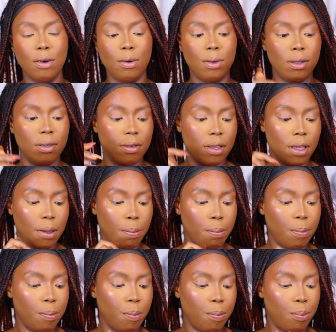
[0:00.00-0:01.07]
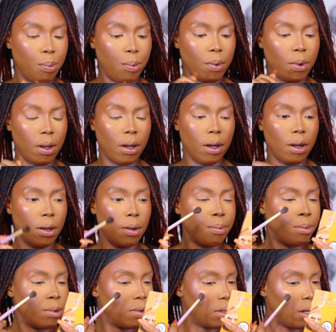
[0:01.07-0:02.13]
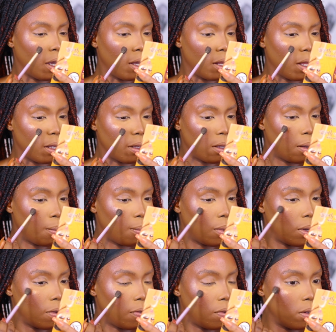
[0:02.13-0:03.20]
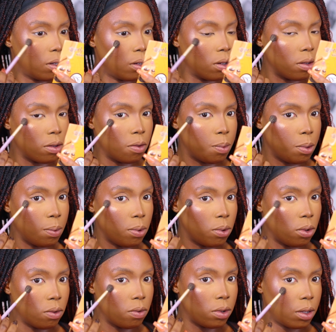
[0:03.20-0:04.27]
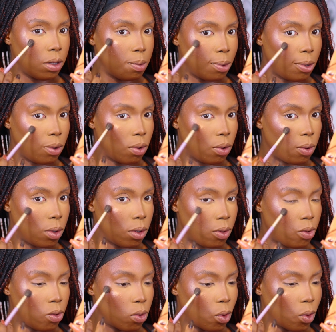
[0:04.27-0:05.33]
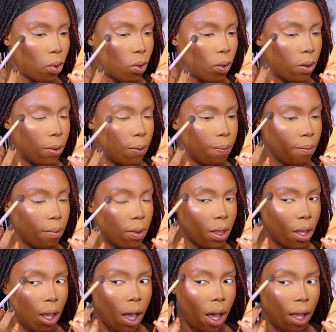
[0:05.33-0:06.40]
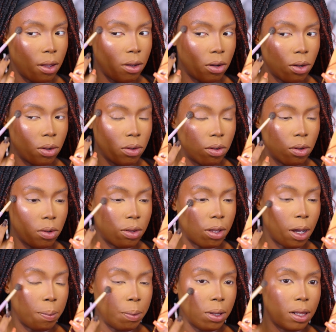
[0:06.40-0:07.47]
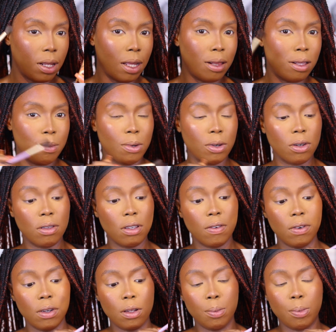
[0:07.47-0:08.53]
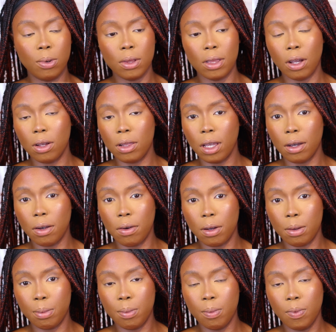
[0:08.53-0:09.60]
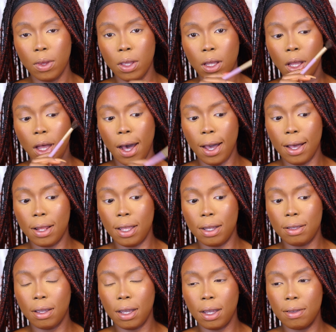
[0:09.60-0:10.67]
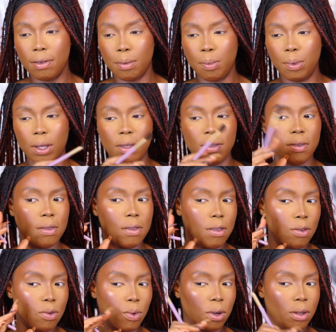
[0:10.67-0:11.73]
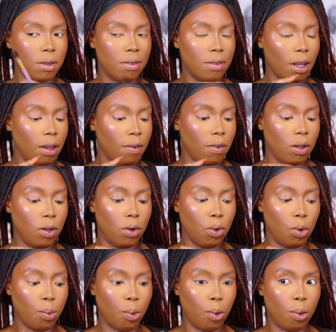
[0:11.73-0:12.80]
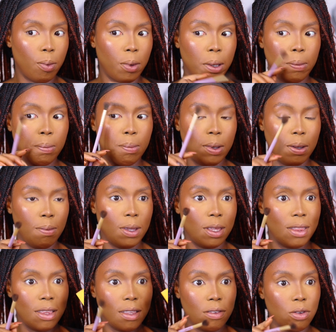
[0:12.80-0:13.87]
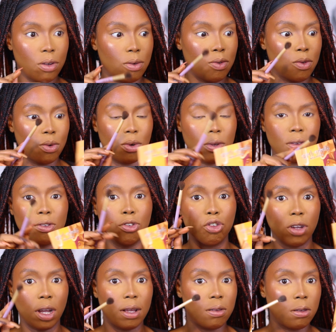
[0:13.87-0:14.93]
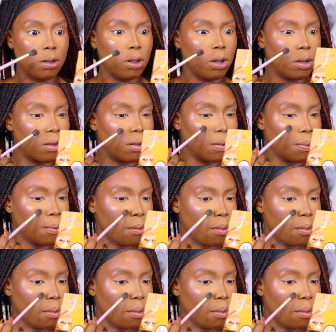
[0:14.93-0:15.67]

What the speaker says: I always keep putting highlighter, but I feel a lot of people don't really be knowing. So, and you're also tapping lightly, because I already put down that cream highlighter as a base. This one is having no problem beaming. This on its own shines a lot,